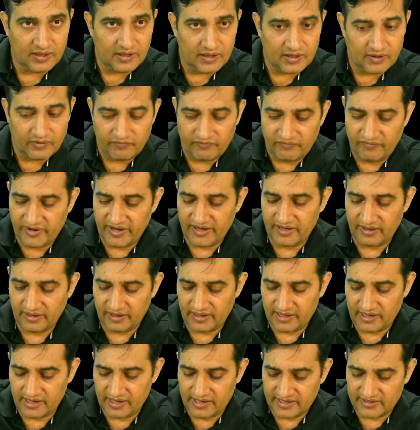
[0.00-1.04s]
When
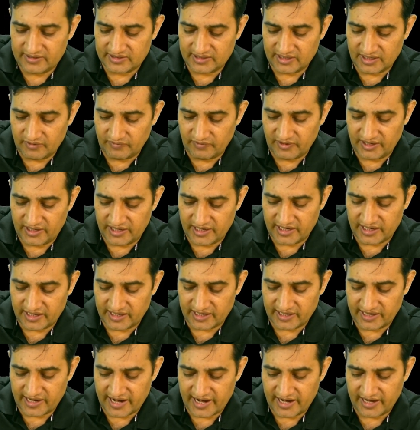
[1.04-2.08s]
in a silver ticket
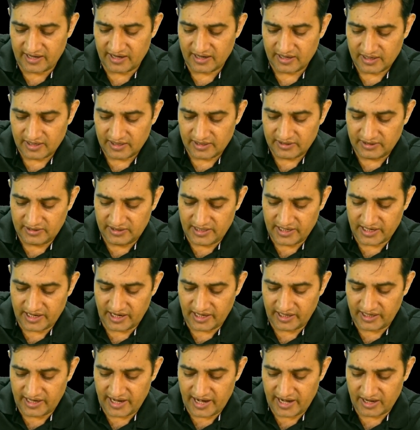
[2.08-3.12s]
attack, the
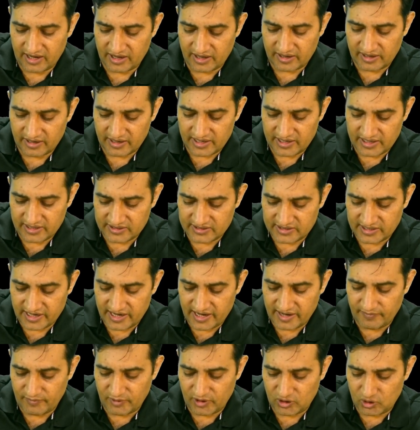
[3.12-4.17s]
attacker is
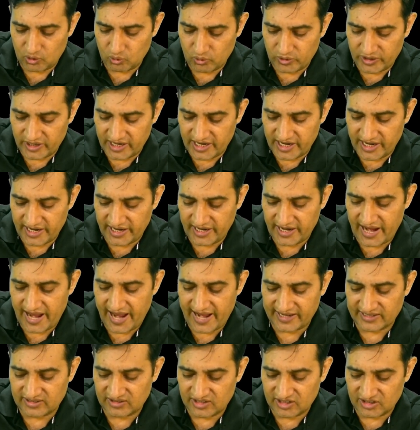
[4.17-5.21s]
able to gain
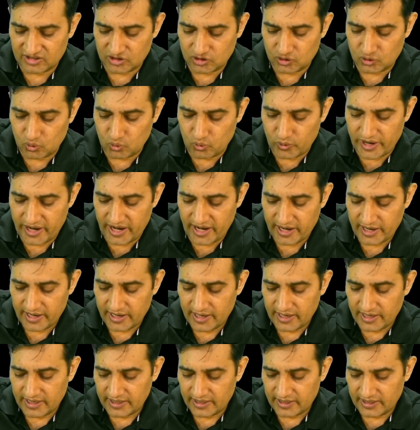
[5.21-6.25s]
access to a
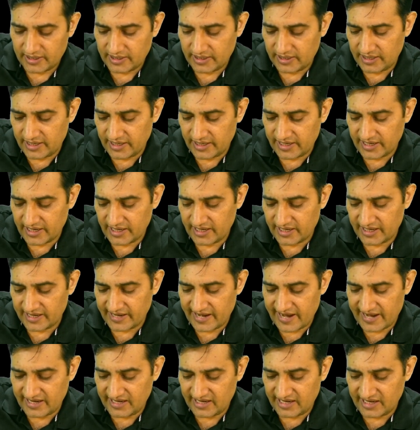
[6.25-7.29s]
ticket
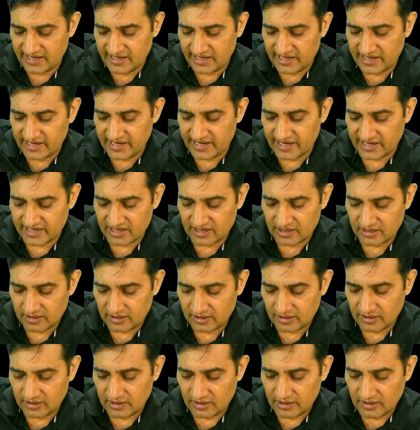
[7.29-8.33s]
granting ticket
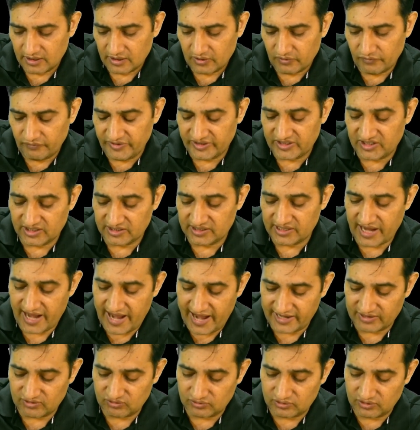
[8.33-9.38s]
which is
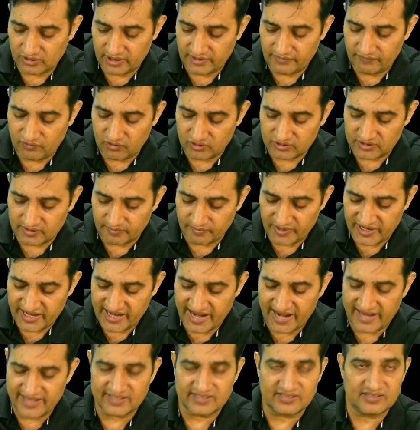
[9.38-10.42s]
actually for somebody
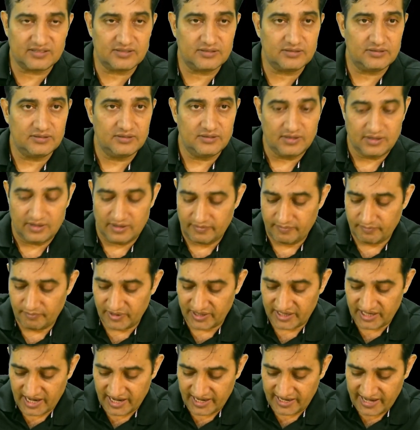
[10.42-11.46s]
else,
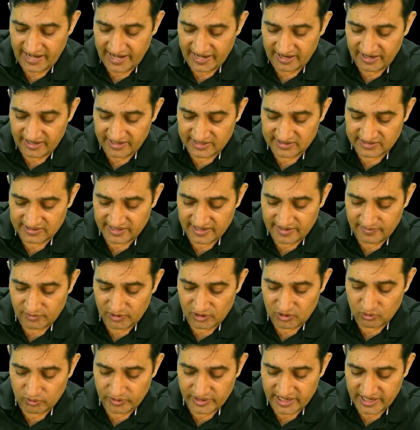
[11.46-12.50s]
but attacker is able
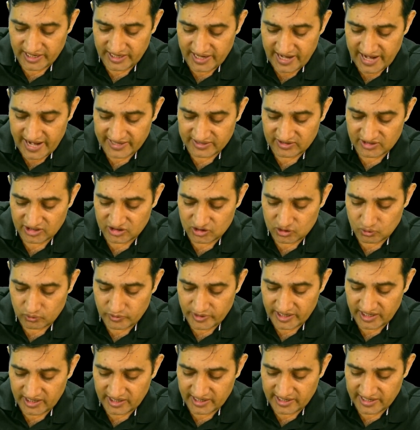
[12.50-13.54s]
to gain access to a
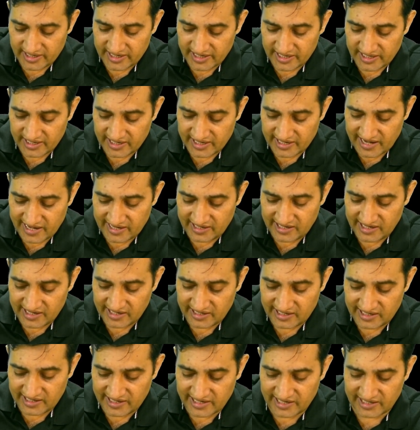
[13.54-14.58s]
ticket granting
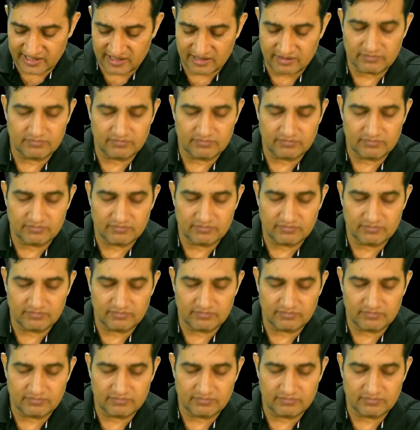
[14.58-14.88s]
ticket